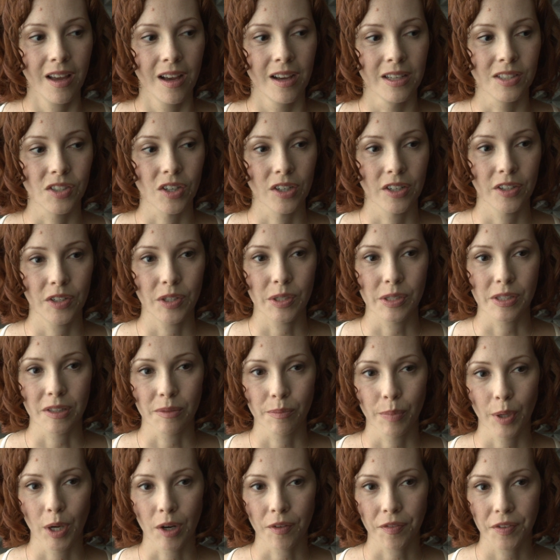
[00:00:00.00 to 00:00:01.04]
Started using
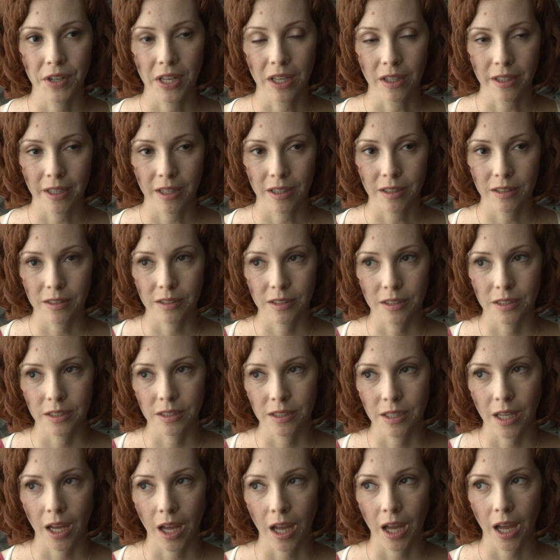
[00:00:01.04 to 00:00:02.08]
paraphernalia.
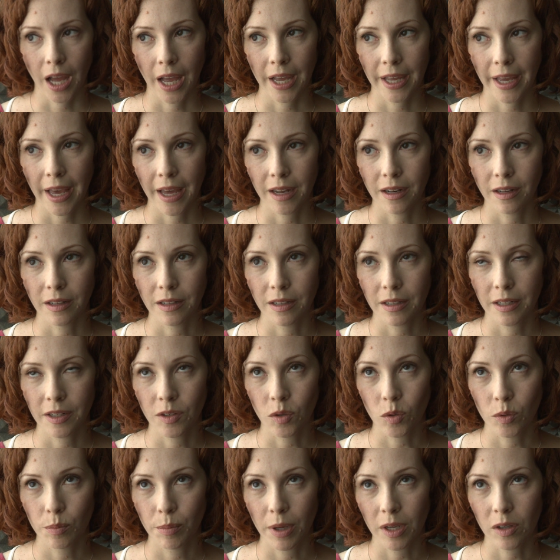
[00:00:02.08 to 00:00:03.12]
I had an
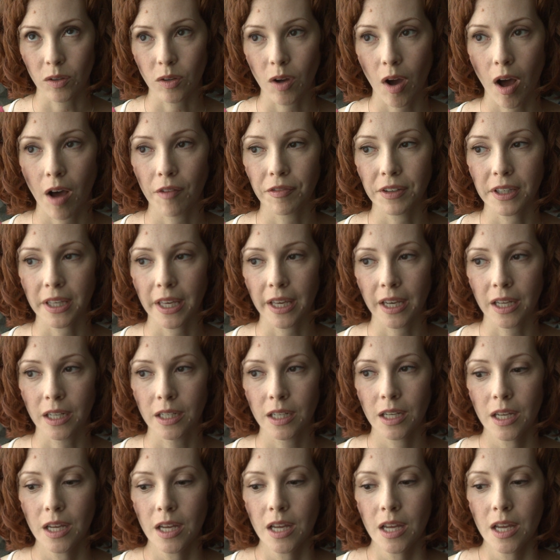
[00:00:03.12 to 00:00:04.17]
old metal coffee
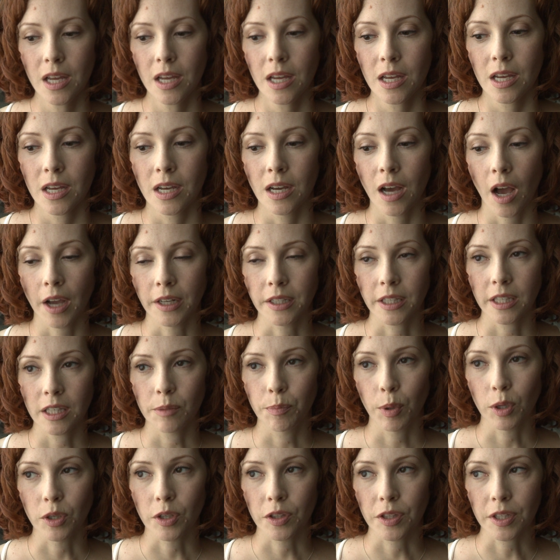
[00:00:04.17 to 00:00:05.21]
can I'd
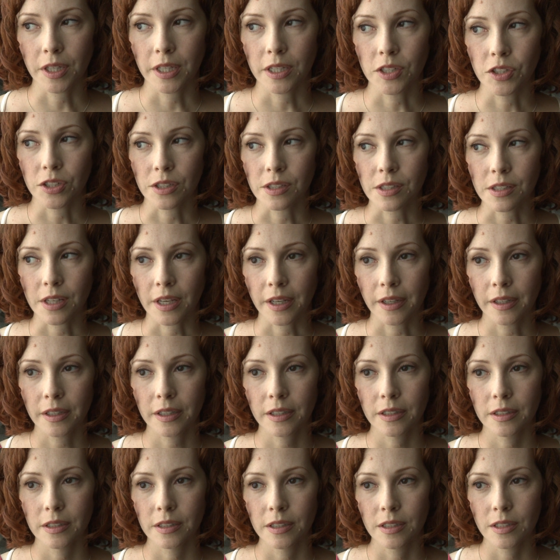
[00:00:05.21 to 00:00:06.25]
keep under the kitchen sink
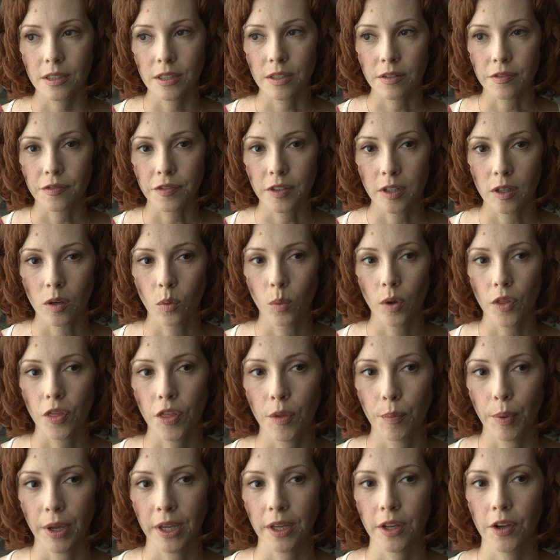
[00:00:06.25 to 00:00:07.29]
to fill with
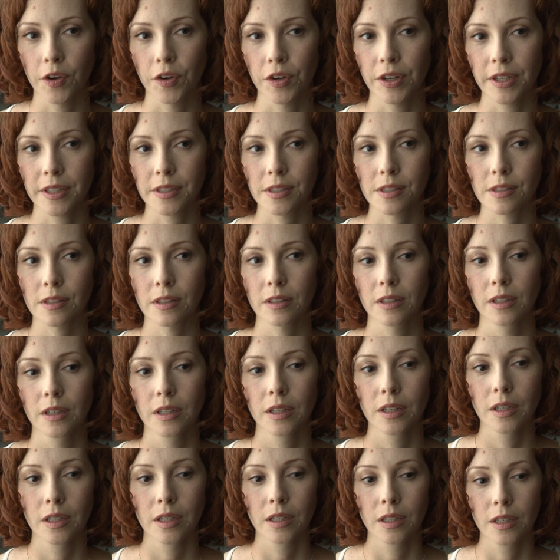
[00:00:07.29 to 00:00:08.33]
the bacon grease,
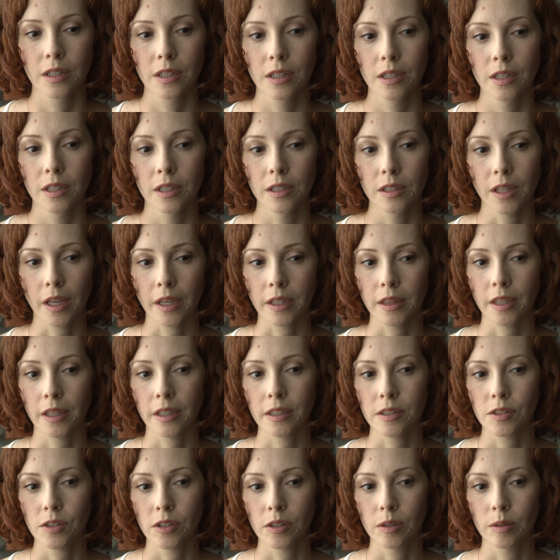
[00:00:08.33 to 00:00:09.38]
like
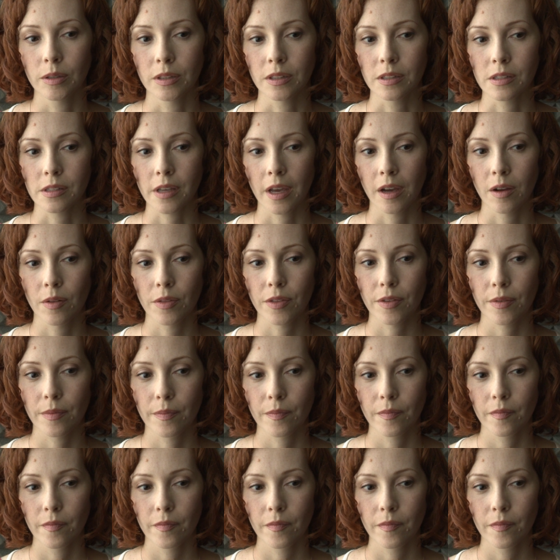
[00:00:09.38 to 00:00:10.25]
they do in the South.